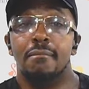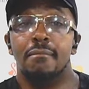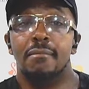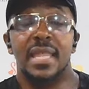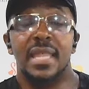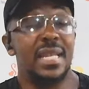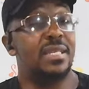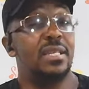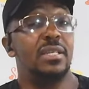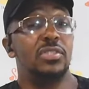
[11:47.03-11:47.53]

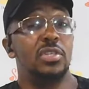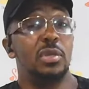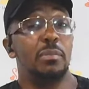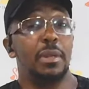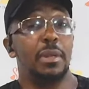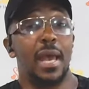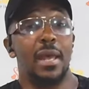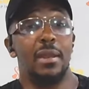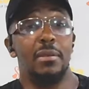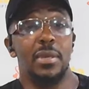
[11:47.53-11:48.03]
that doesn't
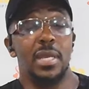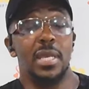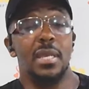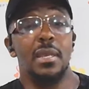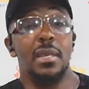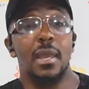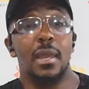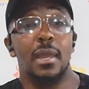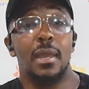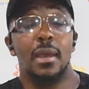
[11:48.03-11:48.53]
apply to
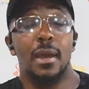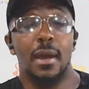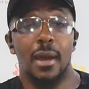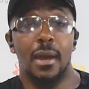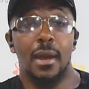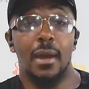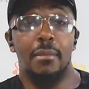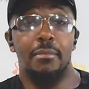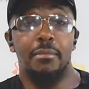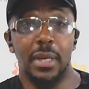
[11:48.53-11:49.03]
me,
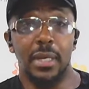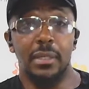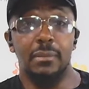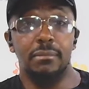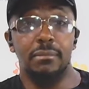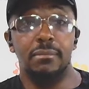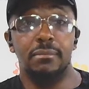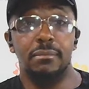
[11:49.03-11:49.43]
uh, but